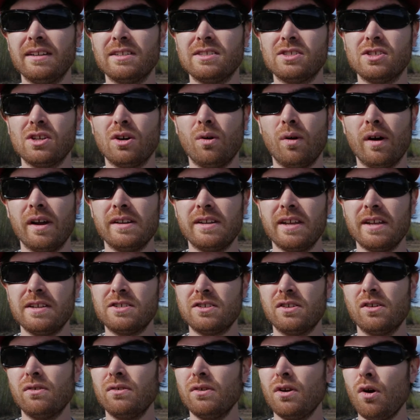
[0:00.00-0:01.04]
So a
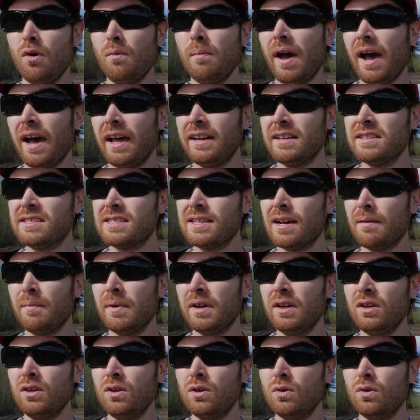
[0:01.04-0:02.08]
digital nomad is
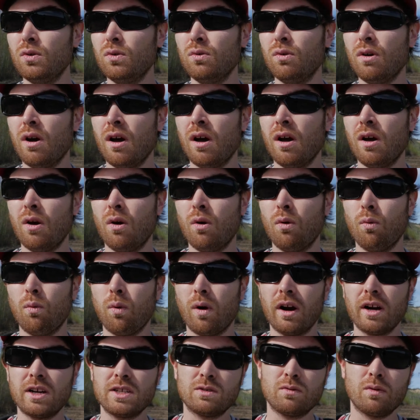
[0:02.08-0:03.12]
someone who
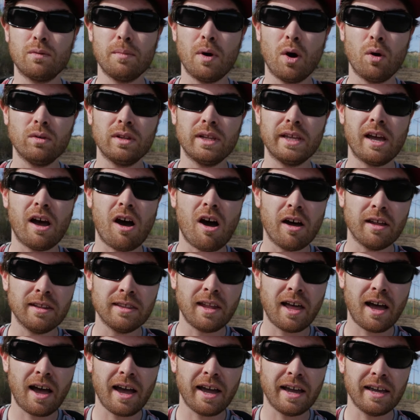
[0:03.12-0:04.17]
works remotely
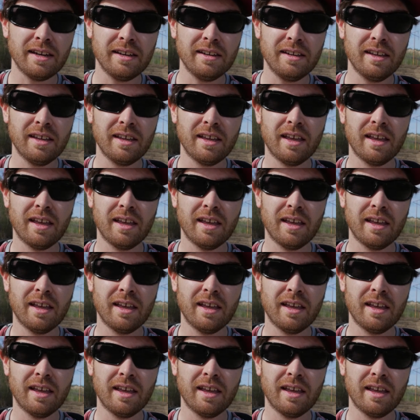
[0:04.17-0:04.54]
online,